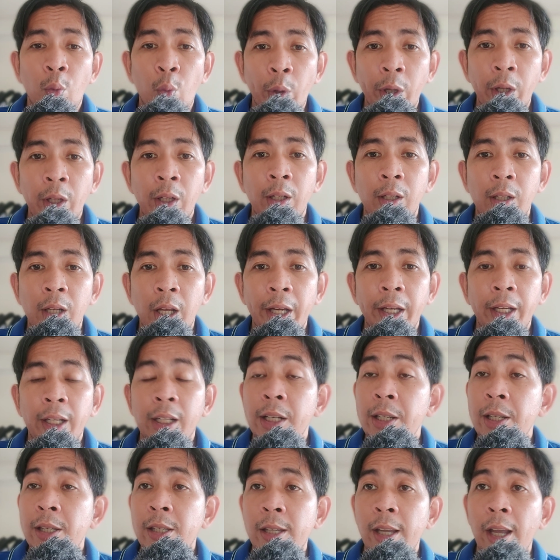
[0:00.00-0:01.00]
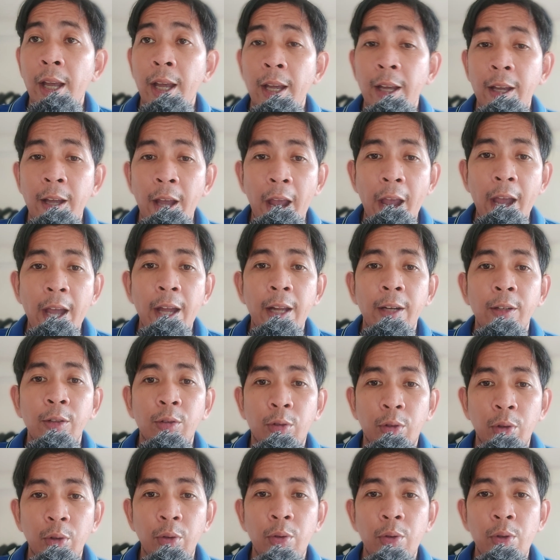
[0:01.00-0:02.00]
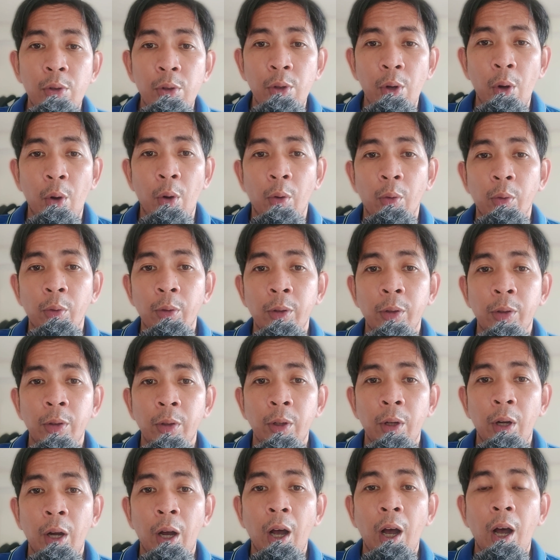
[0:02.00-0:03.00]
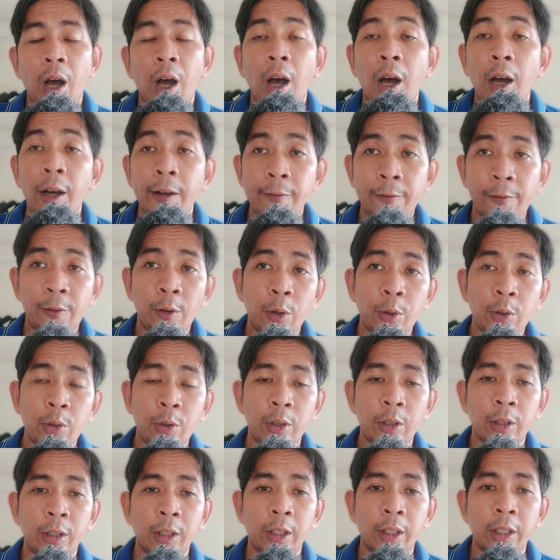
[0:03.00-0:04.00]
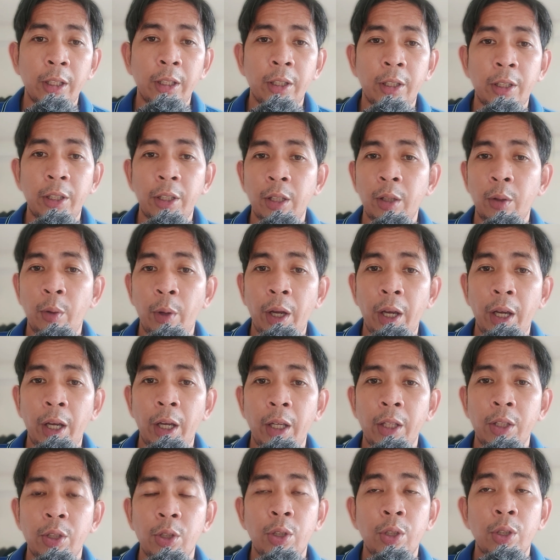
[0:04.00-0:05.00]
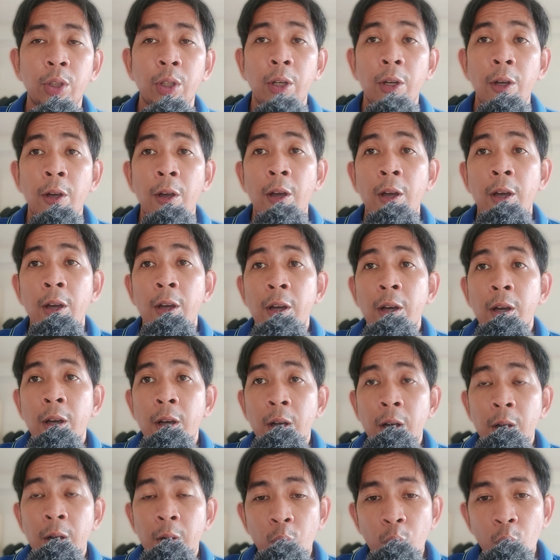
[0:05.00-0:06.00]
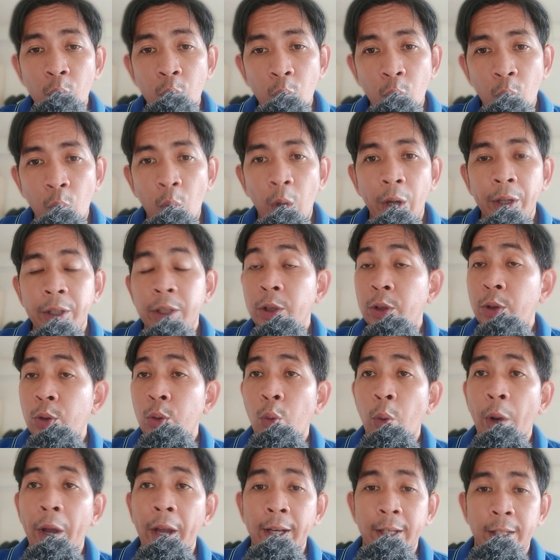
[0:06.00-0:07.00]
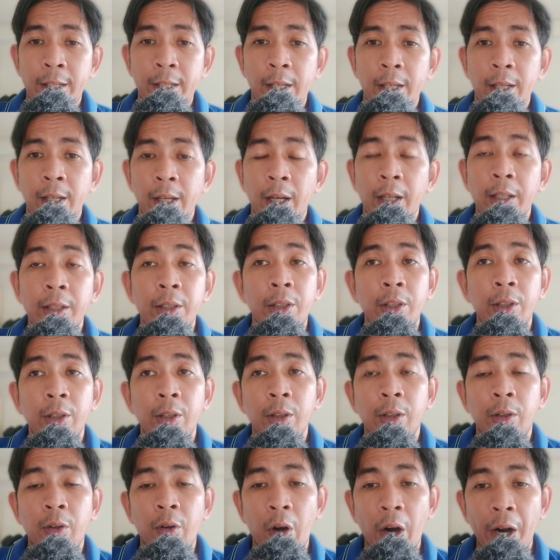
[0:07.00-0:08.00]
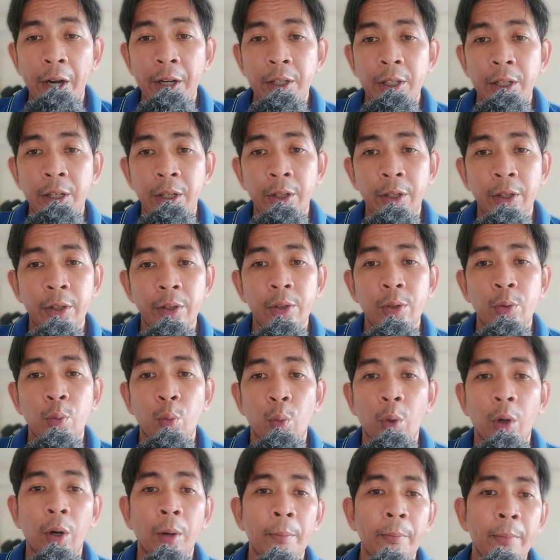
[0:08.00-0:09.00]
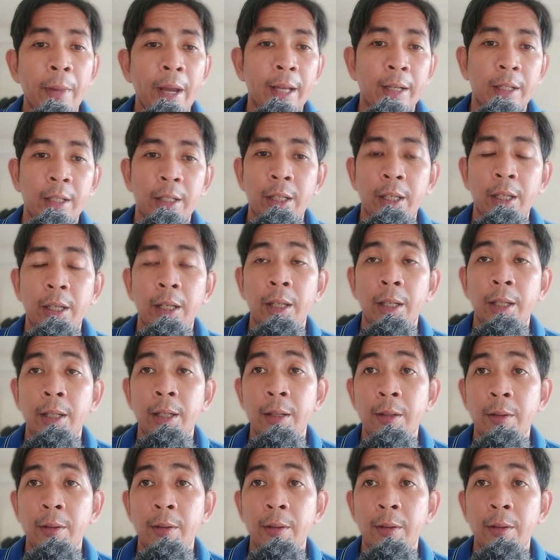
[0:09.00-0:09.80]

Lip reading: will likely say and do so. Unfortunately, the DOH wanted to wait until criterias were met.